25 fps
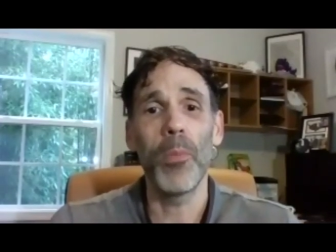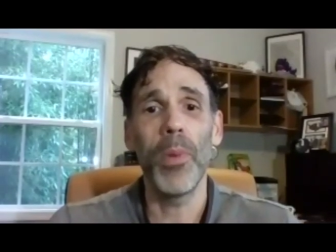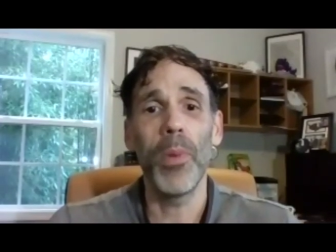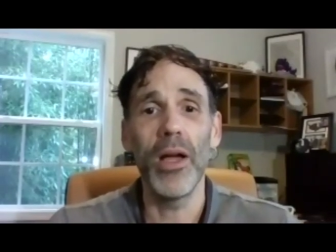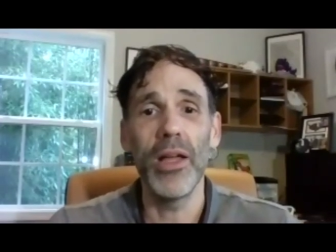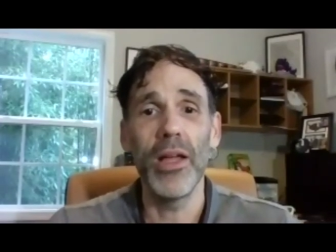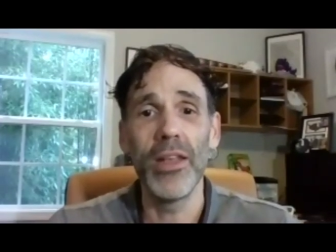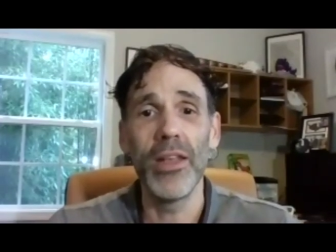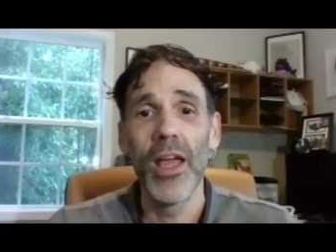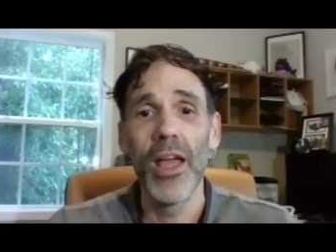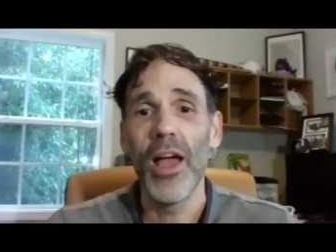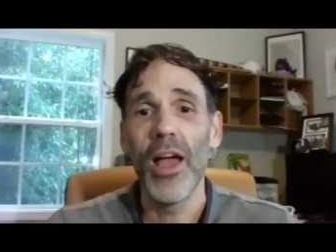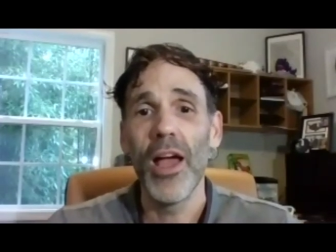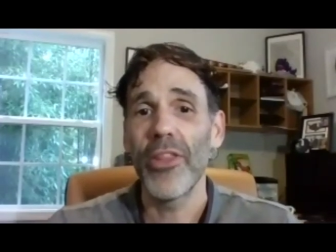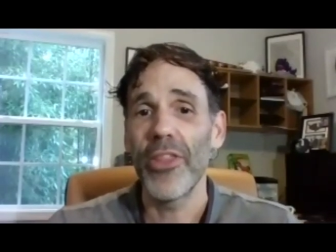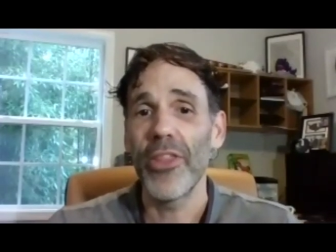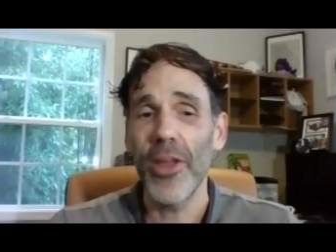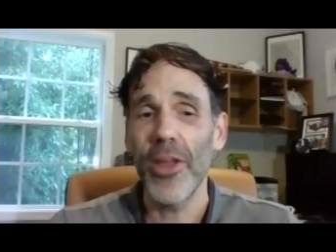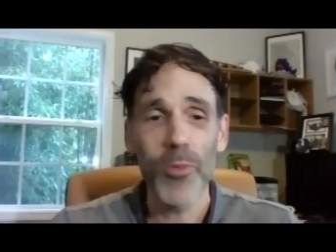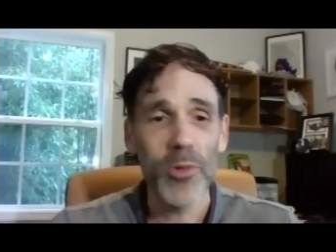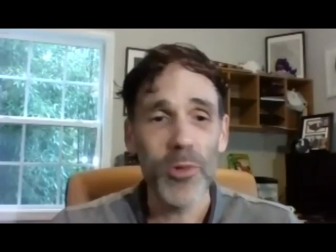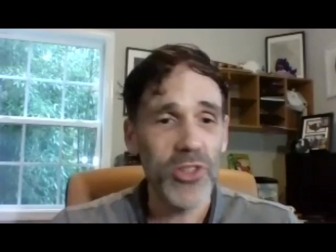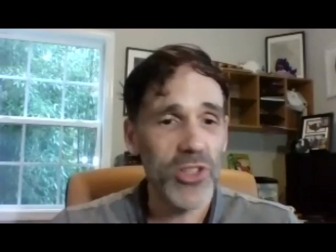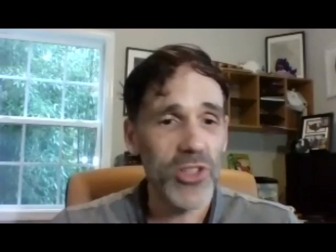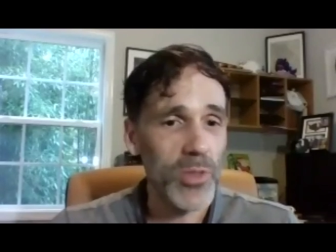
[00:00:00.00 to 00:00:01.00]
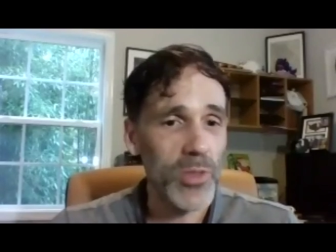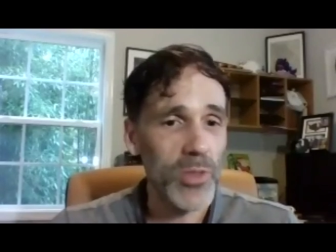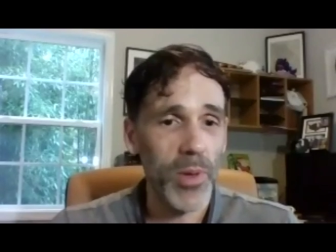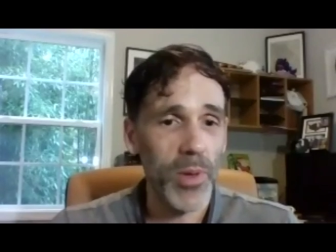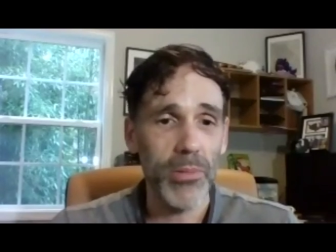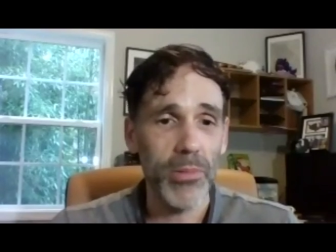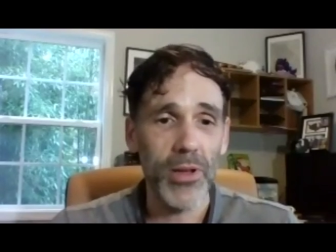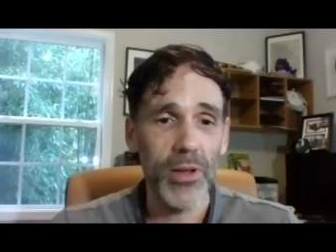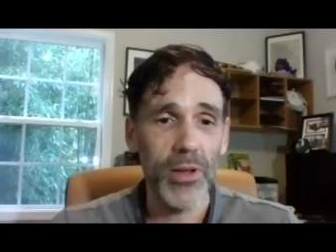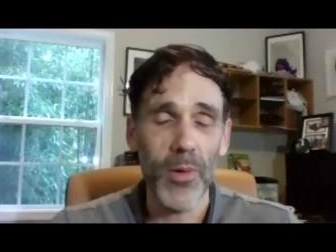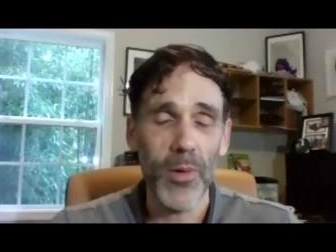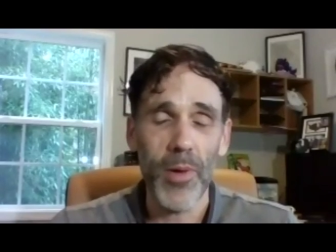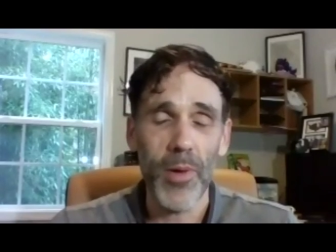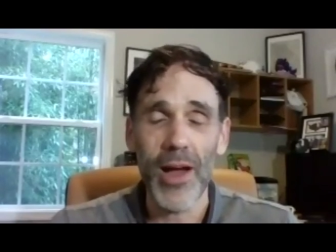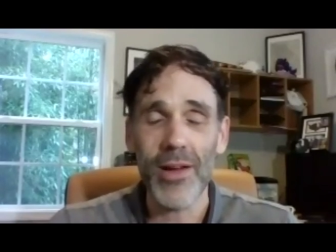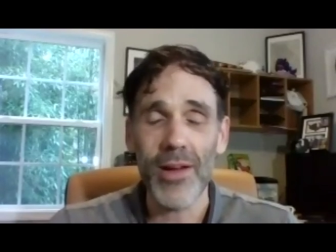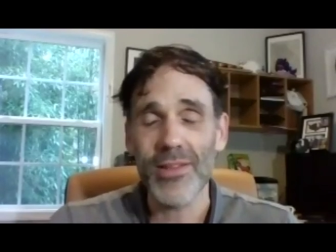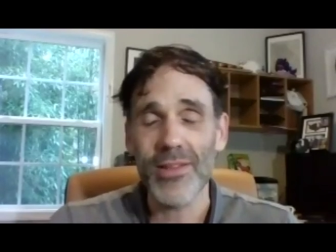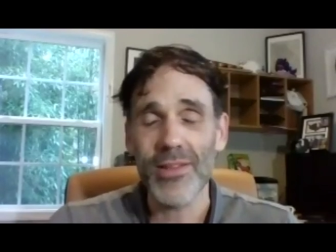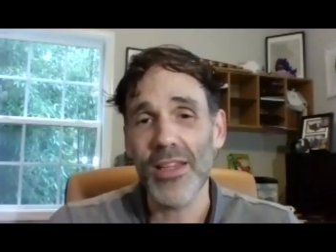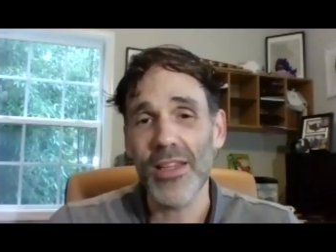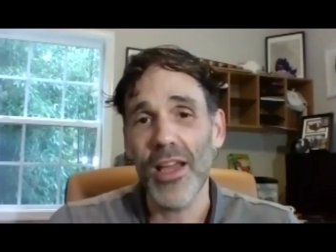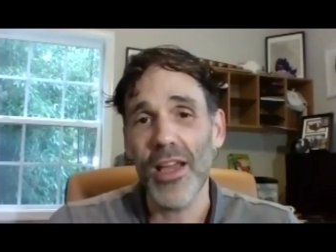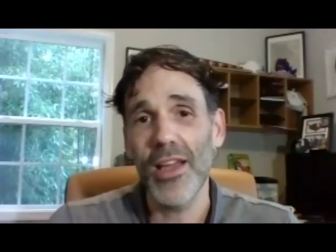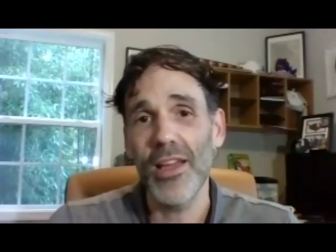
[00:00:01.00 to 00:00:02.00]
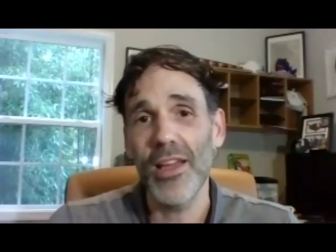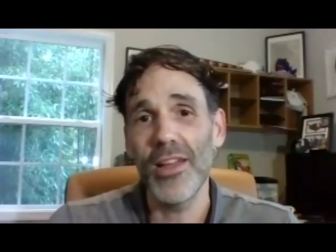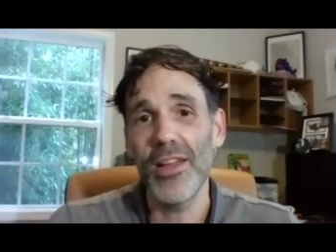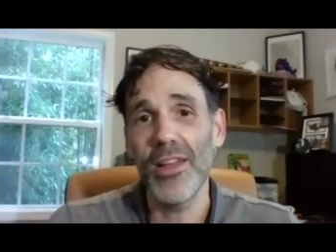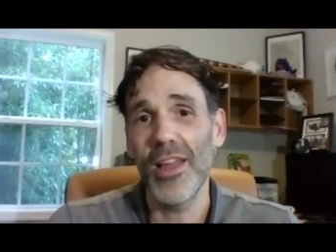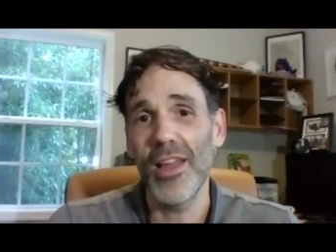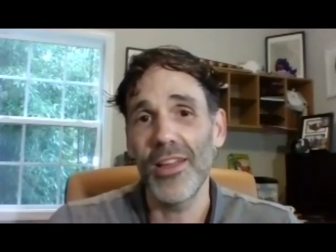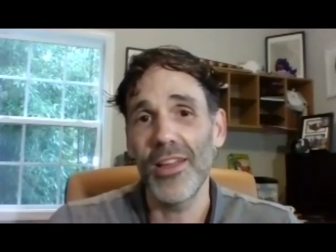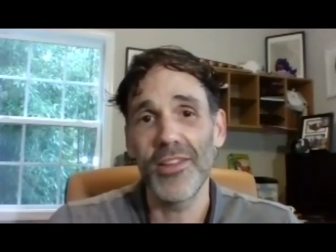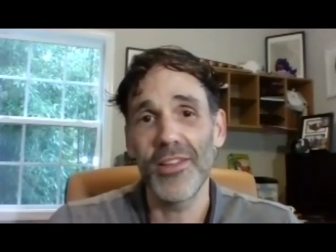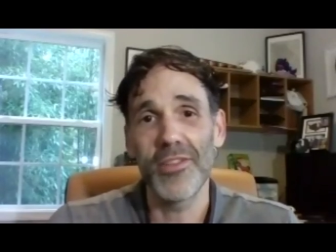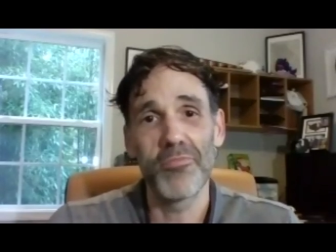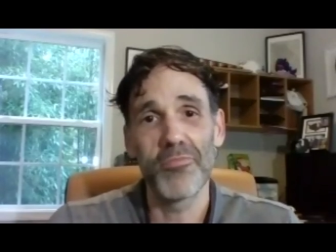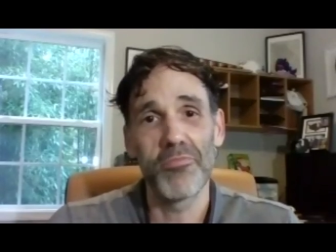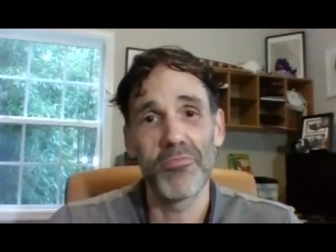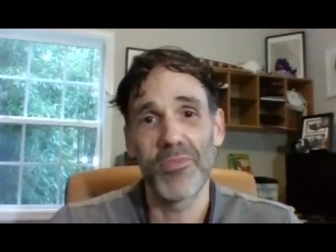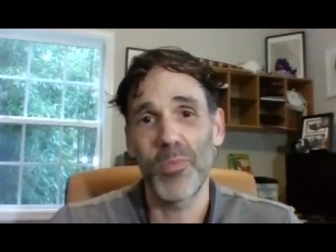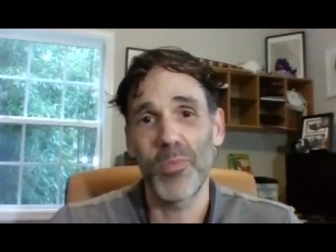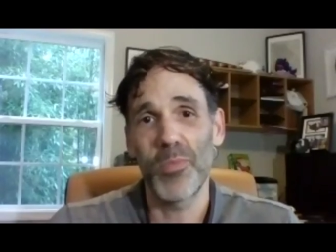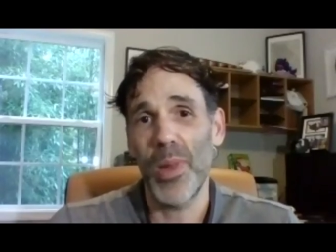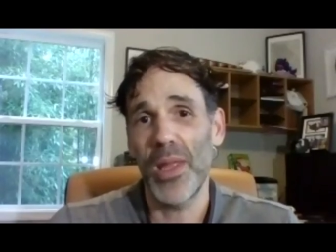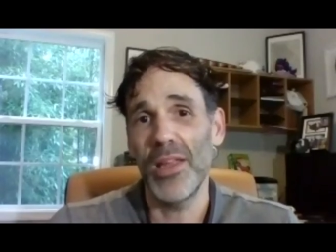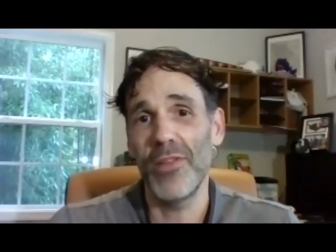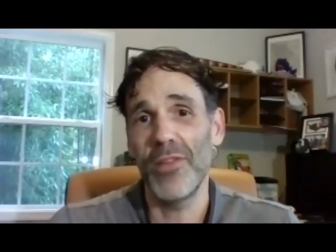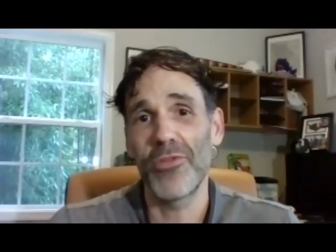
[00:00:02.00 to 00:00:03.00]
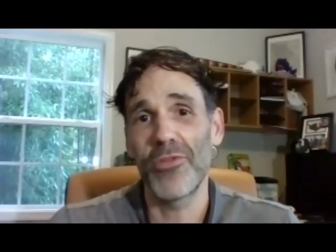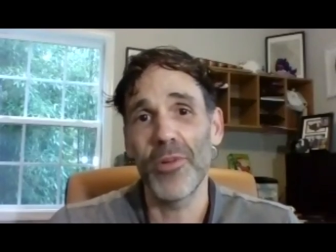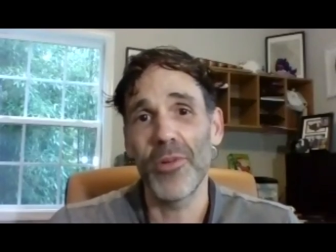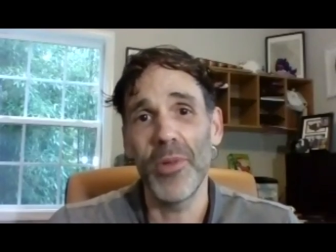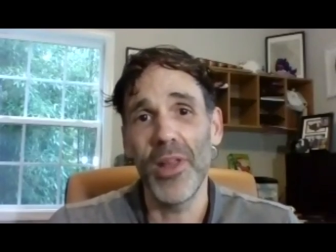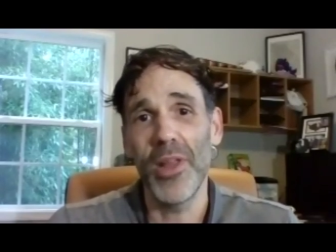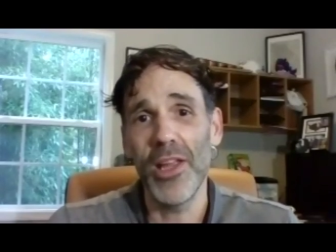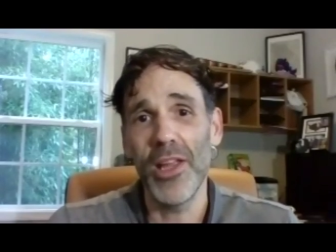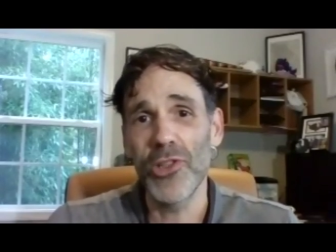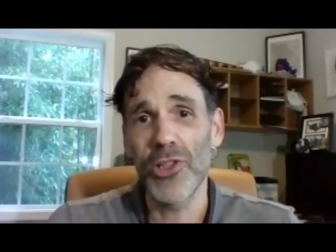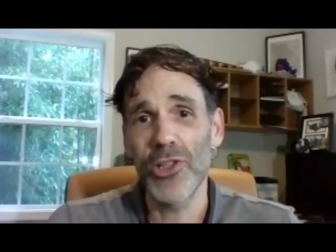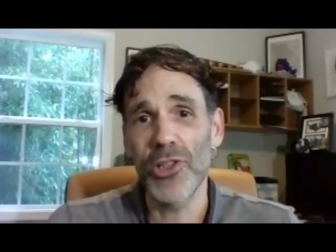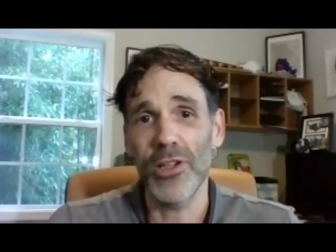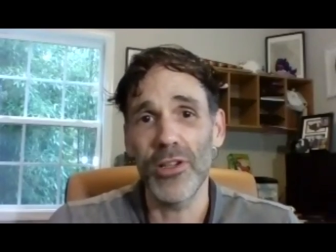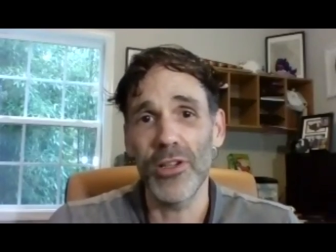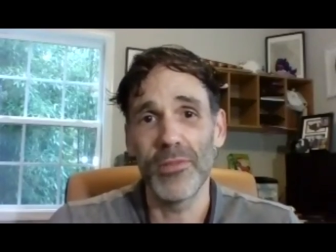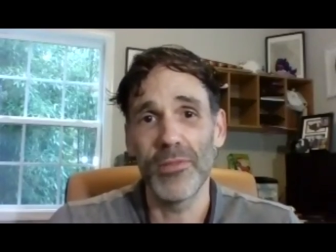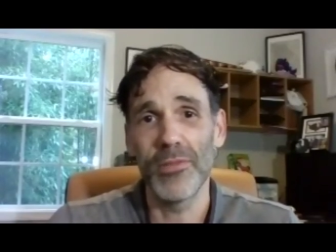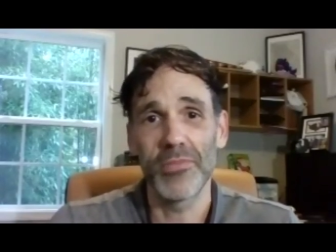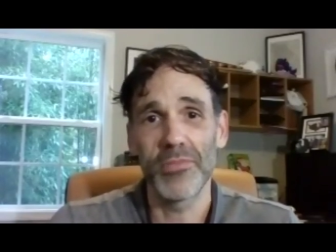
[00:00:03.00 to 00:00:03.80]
but they would just be able to go outside and paint from nature,